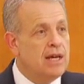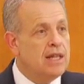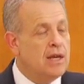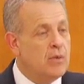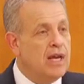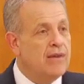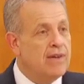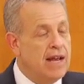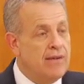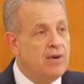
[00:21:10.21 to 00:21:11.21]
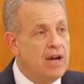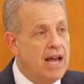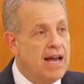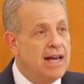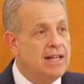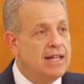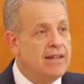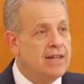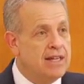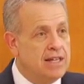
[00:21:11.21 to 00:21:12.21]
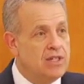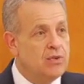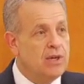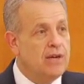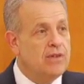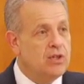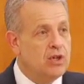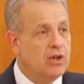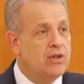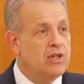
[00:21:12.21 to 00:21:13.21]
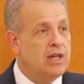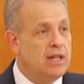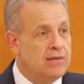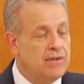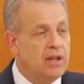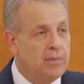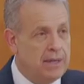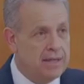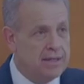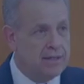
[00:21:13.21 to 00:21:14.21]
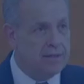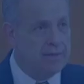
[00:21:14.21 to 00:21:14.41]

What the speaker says: than we have ever had in the history of the church in the Philippines.